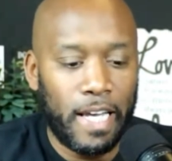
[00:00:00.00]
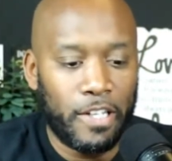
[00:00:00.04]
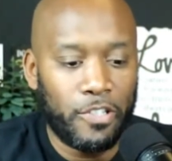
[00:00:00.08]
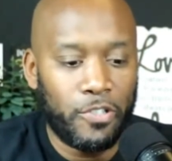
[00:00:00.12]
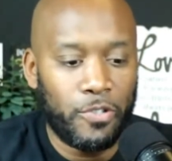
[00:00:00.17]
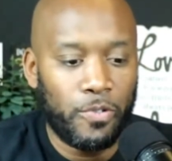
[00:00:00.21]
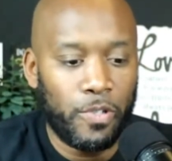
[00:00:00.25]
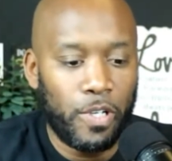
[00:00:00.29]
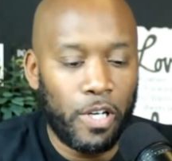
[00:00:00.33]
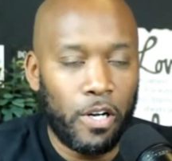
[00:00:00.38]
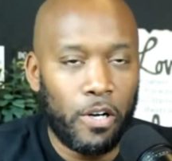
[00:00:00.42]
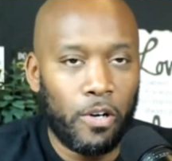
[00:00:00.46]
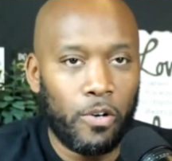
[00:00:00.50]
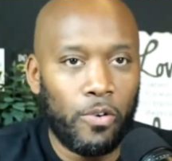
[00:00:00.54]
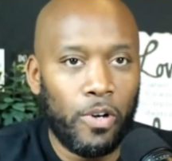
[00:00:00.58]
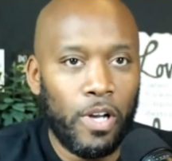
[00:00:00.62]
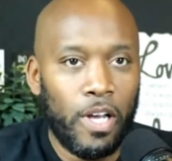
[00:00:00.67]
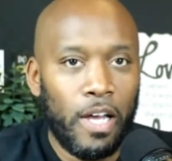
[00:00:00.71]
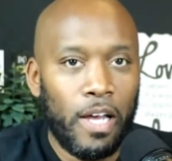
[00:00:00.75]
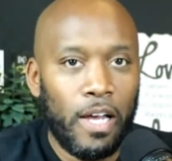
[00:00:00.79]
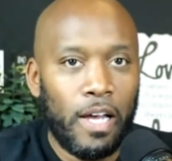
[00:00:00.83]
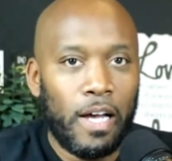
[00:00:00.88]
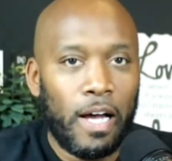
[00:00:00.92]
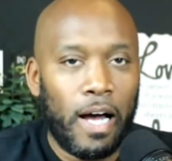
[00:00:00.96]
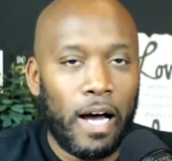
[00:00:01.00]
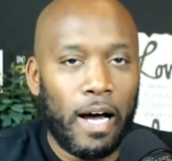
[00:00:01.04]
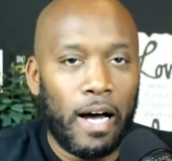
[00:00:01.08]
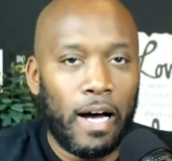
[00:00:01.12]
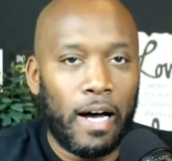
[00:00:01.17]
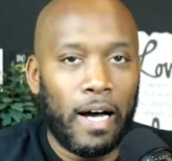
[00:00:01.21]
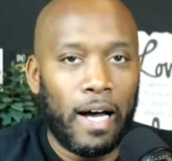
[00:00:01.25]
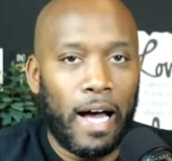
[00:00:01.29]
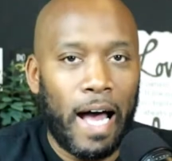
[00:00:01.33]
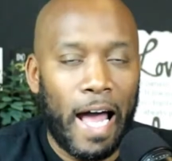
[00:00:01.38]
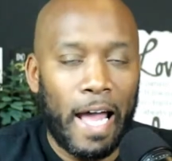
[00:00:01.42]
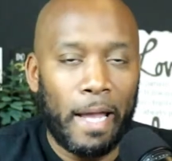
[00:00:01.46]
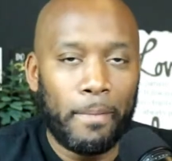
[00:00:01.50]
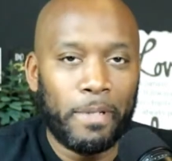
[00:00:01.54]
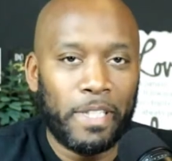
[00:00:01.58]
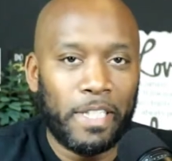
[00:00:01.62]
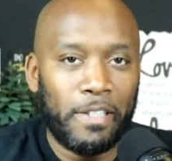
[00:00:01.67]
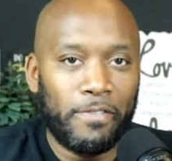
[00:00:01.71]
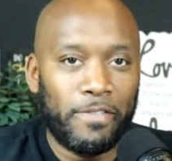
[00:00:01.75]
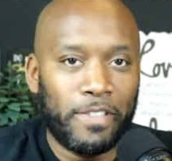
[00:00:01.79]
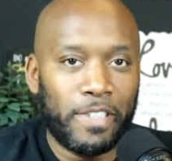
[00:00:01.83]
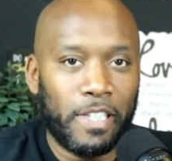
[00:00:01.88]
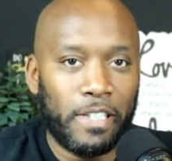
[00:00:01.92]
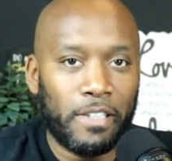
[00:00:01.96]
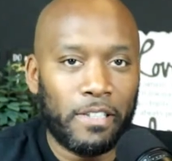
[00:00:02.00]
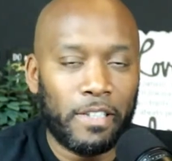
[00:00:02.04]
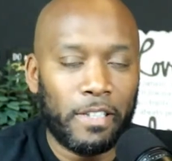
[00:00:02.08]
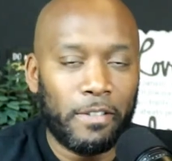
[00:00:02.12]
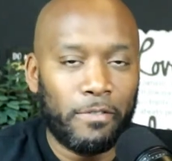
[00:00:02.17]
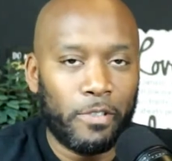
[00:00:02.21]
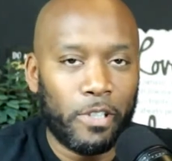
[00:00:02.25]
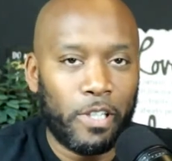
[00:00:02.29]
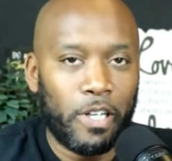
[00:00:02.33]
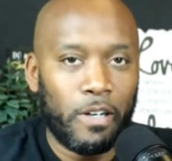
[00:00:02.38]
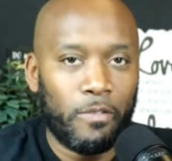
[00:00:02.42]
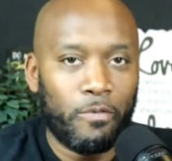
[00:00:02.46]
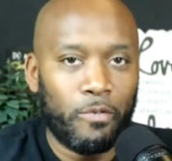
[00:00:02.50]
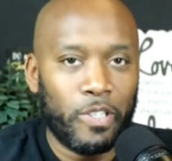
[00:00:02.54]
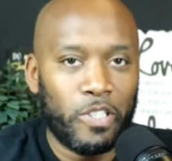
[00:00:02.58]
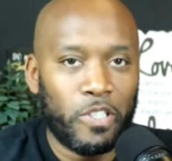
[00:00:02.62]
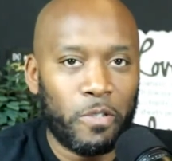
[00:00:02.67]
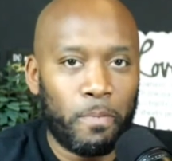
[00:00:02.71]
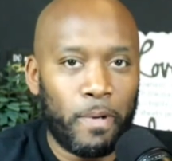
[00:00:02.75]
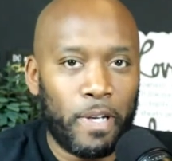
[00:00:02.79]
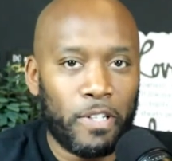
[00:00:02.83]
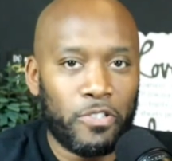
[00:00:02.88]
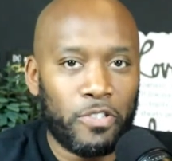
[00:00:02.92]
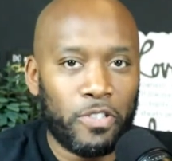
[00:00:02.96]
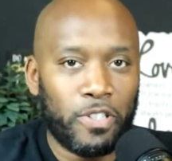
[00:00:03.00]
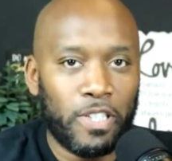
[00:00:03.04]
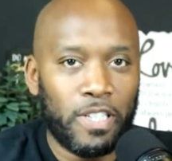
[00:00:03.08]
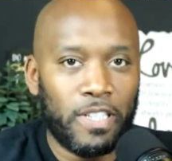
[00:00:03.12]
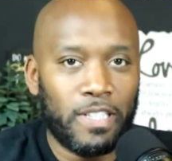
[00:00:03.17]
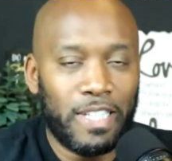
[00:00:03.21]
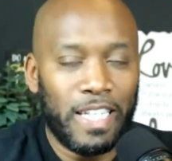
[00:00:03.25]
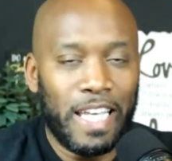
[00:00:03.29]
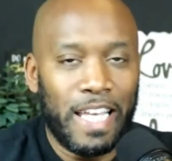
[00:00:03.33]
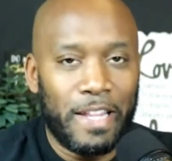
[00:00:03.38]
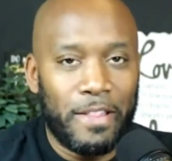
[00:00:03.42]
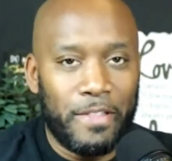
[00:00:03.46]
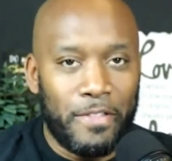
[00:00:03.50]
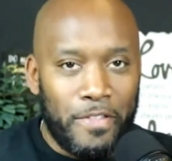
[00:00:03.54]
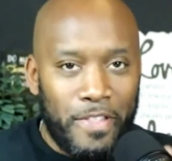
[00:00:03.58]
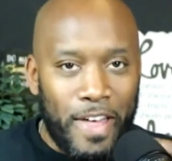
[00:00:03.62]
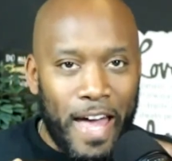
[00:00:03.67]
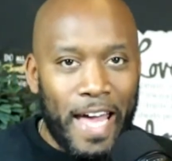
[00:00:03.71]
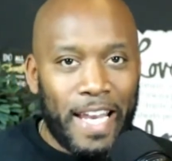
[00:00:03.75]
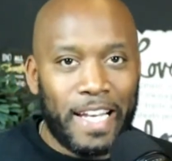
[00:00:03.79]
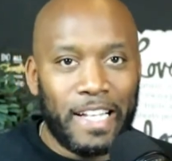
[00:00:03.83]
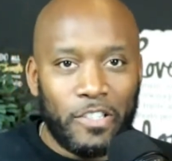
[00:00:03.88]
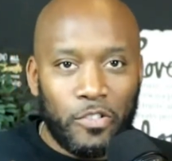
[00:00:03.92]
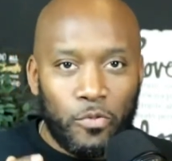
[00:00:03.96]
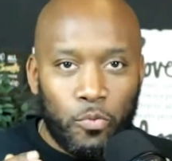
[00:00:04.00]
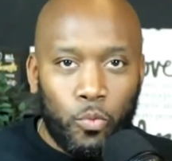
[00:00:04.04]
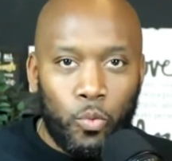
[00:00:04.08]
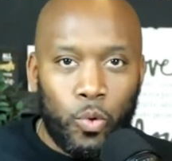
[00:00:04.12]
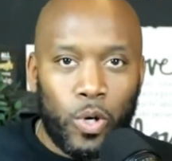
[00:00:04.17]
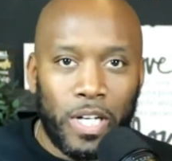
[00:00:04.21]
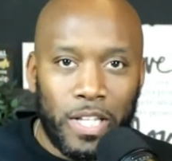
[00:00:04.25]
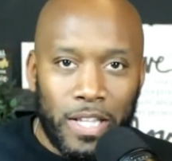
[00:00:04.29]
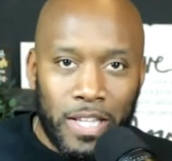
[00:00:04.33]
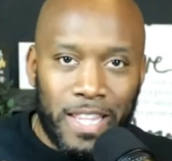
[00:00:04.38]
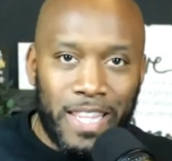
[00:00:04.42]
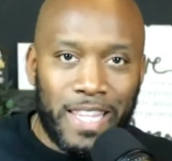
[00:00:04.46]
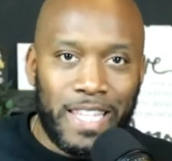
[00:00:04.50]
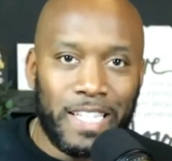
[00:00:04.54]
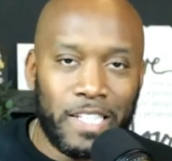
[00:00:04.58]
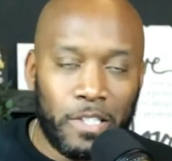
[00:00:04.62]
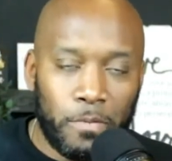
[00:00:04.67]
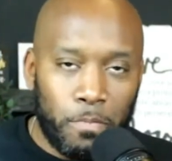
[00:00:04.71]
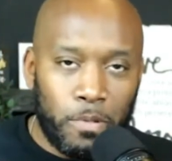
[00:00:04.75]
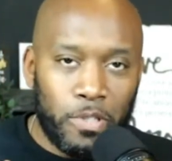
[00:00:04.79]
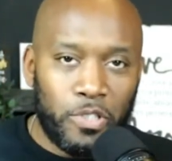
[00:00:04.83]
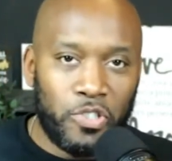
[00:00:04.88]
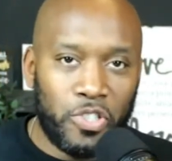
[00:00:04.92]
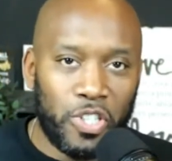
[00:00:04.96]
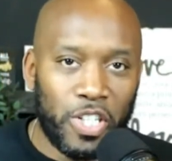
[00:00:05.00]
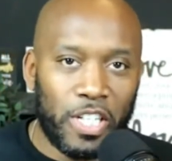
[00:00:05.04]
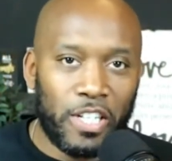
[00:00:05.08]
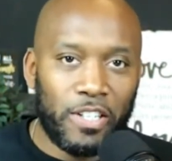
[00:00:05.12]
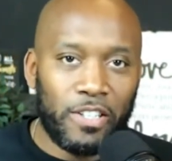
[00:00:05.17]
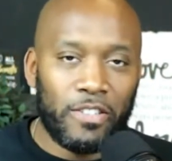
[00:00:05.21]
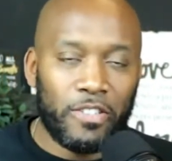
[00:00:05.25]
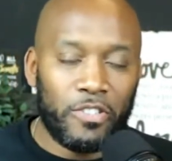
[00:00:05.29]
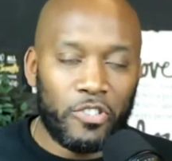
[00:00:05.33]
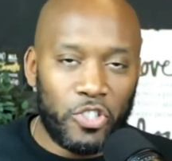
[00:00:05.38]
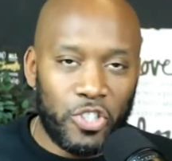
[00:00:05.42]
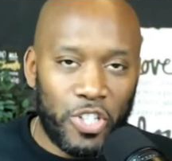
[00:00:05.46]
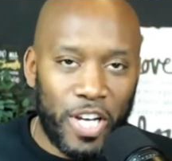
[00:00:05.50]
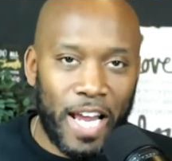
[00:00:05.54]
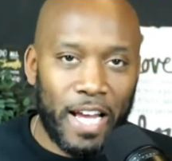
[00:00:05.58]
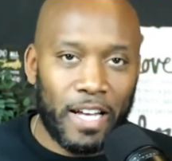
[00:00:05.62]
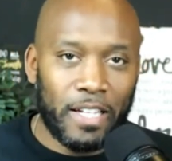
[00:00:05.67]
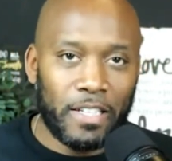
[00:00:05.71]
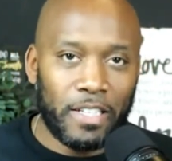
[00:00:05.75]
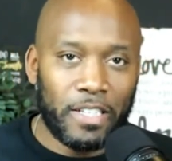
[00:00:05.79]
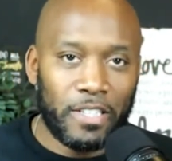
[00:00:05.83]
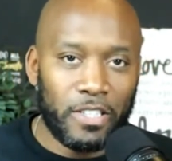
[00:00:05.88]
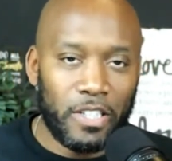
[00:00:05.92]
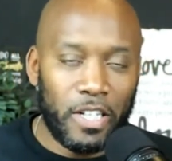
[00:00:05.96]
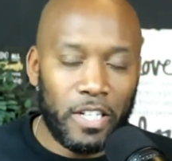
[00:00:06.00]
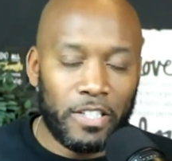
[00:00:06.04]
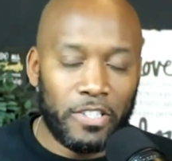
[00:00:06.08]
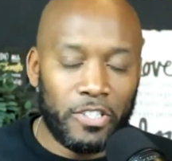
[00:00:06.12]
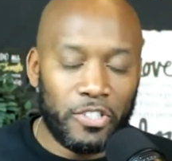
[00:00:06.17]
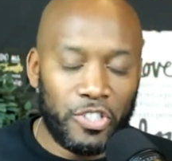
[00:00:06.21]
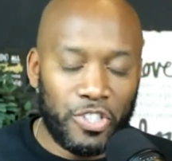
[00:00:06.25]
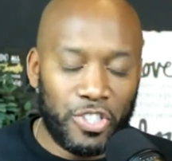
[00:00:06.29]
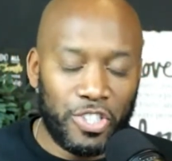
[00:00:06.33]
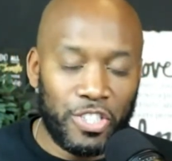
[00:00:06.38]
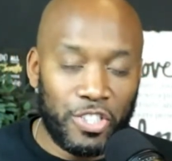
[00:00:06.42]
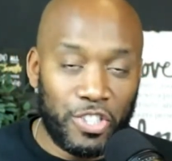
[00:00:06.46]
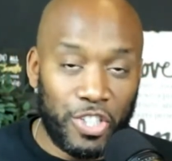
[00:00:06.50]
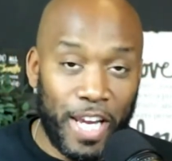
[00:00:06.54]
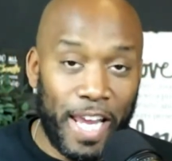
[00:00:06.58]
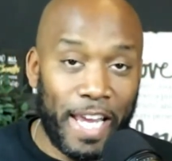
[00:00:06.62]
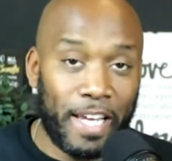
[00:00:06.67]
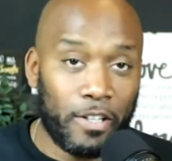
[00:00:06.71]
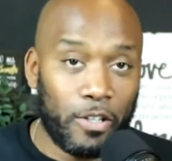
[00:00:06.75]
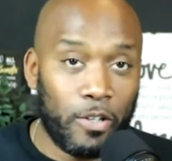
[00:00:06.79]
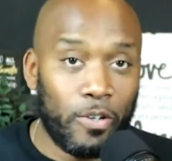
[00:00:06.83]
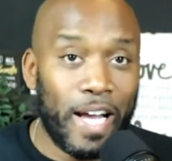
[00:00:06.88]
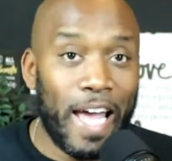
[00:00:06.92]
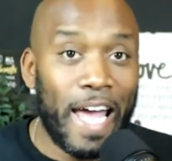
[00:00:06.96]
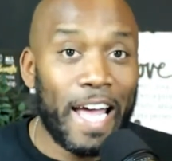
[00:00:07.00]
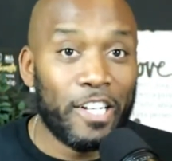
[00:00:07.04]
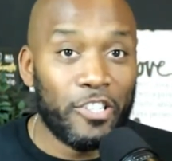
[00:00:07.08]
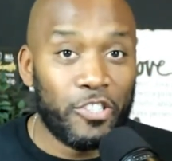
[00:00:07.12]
As you know, I'm an infidelity recovery specialist, and that is what this particular channel and